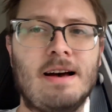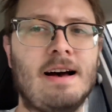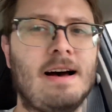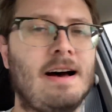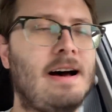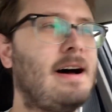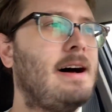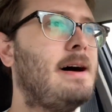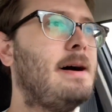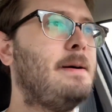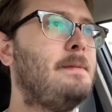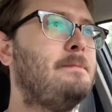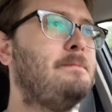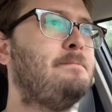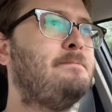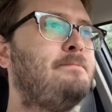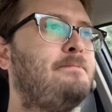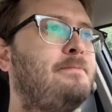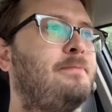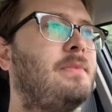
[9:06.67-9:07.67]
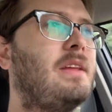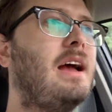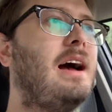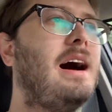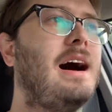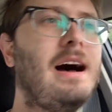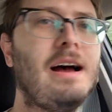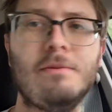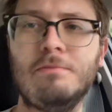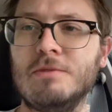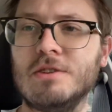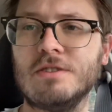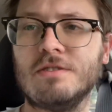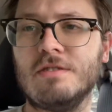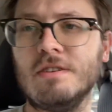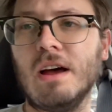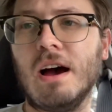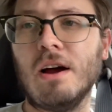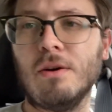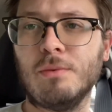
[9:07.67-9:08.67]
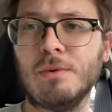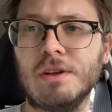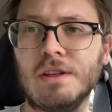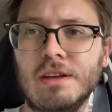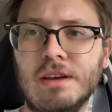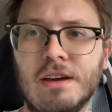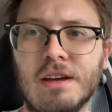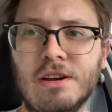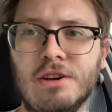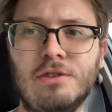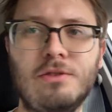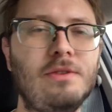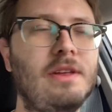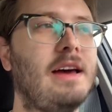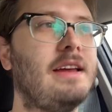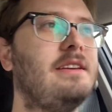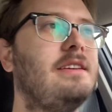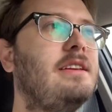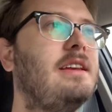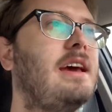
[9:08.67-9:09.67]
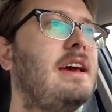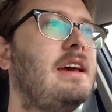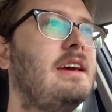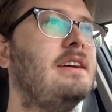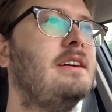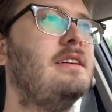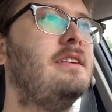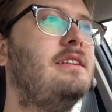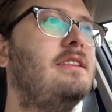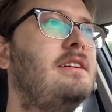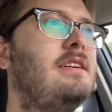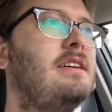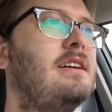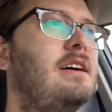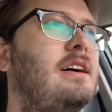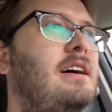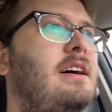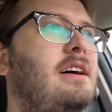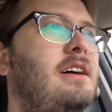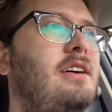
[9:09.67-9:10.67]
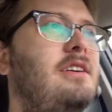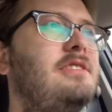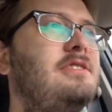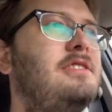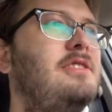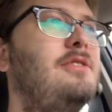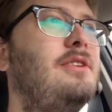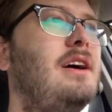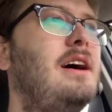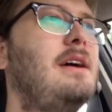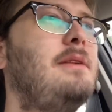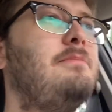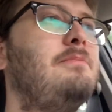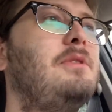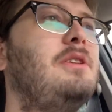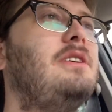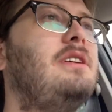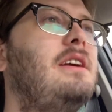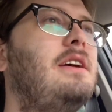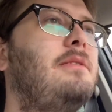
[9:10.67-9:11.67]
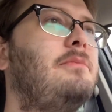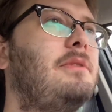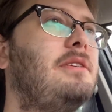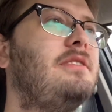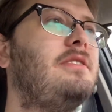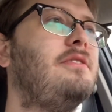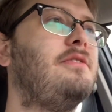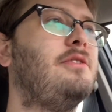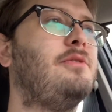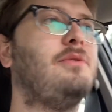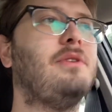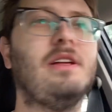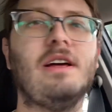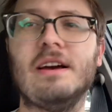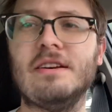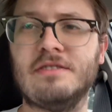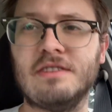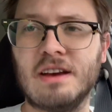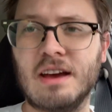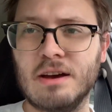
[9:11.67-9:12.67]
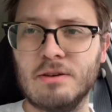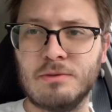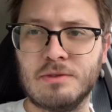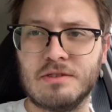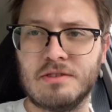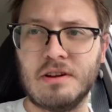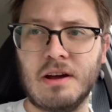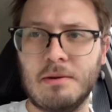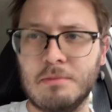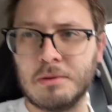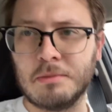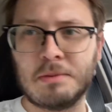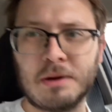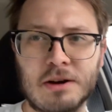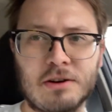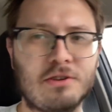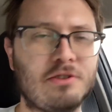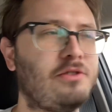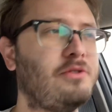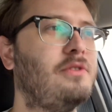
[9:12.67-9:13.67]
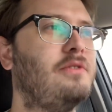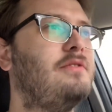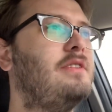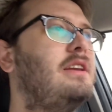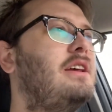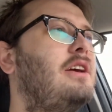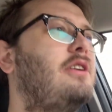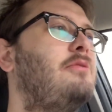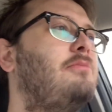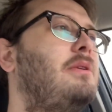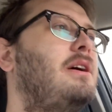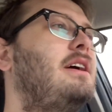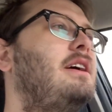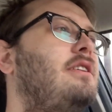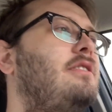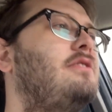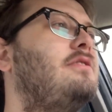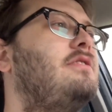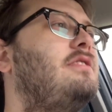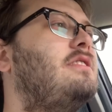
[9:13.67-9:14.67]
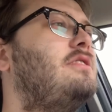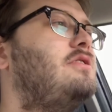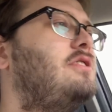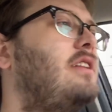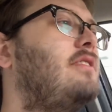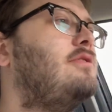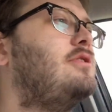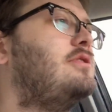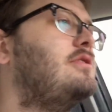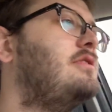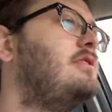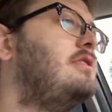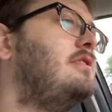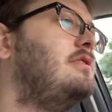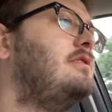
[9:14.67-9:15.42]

I'm just not really going to do that today. Also, I'm looking at myself and realizing I was not prepared to shoot a video. My hair is disheveled.